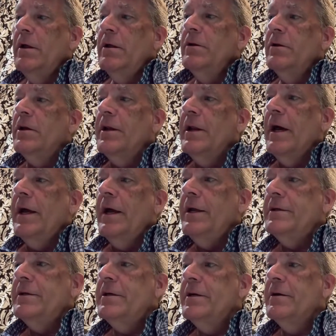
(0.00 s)

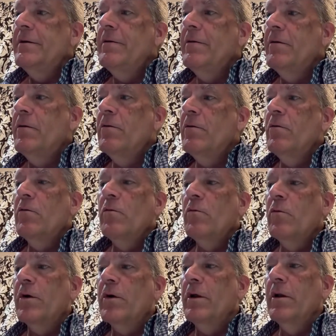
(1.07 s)
tonight,
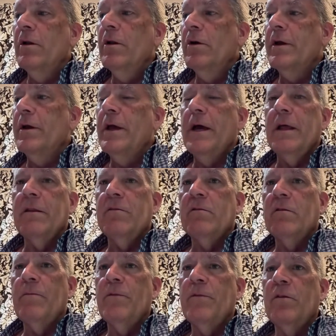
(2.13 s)
we're going to look at
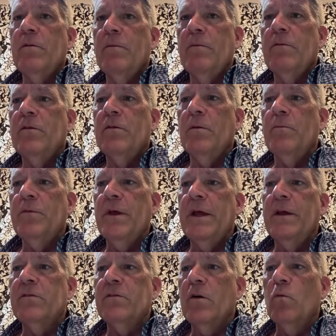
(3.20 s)
some
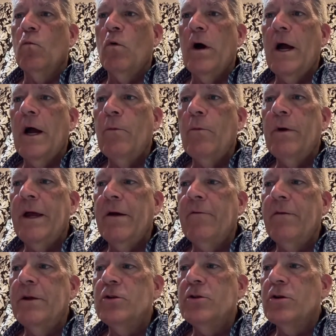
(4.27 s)
things on why we have
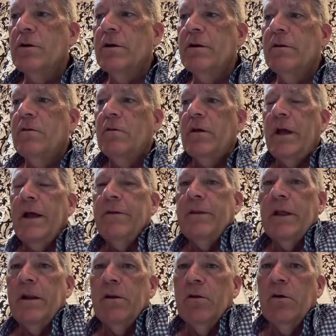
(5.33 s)
insurance and
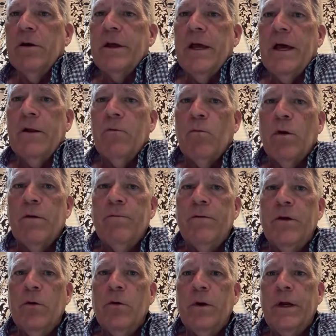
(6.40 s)
then look at
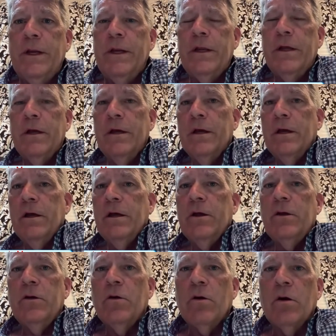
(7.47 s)
reviewing
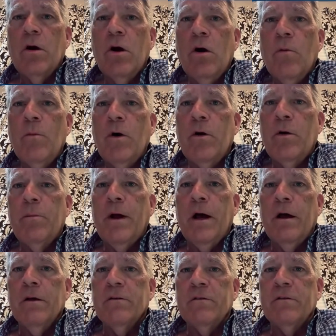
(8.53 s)
your homeowner
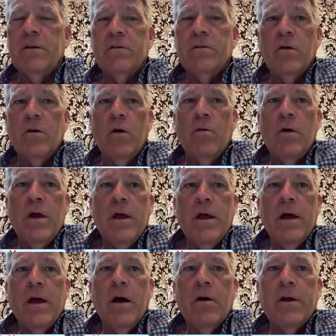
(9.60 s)
policy. So
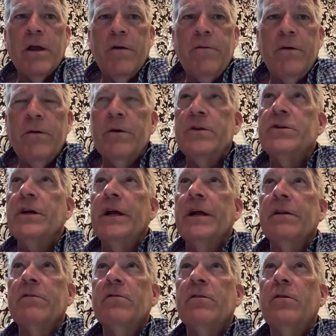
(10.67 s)
I'll give you a
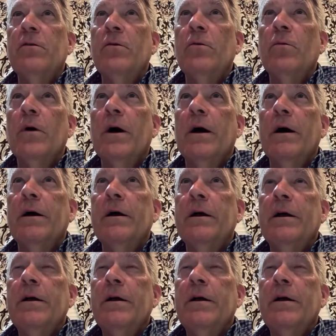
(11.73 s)
chance to